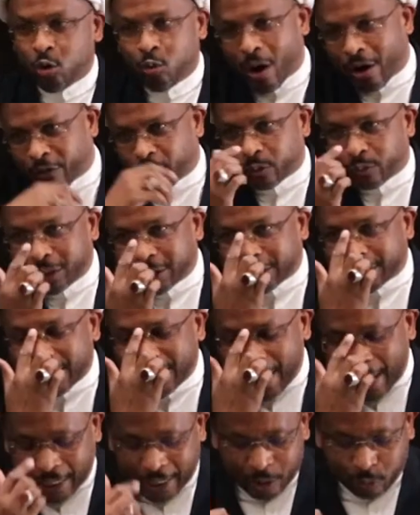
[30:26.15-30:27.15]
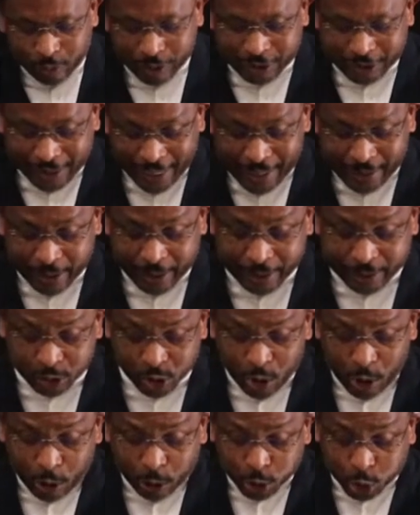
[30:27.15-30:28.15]
Whoever would see Ali would say this,
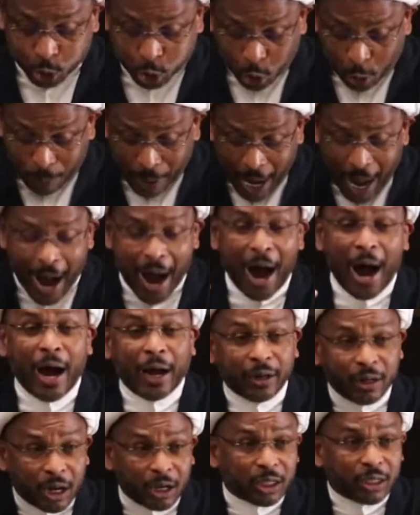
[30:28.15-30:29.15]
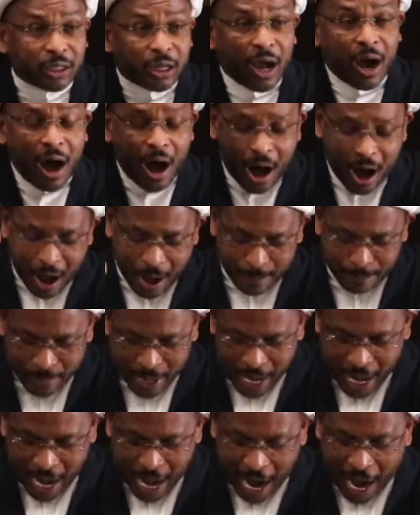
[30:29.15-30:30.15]
Subhanallah
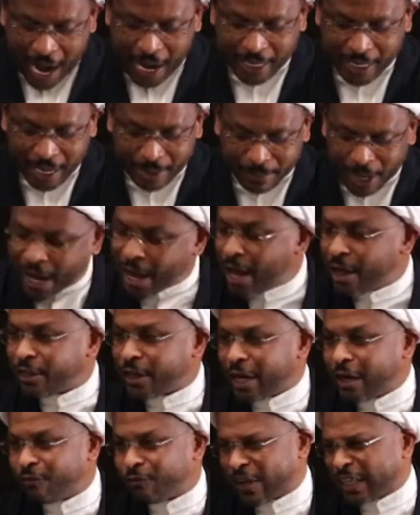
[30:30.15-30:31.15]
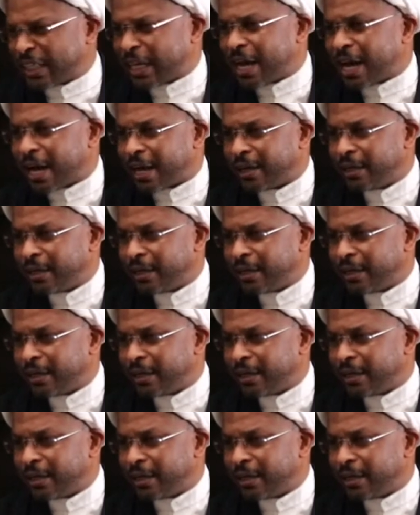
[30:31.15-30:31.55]
ma a'lam hadha al-fatah.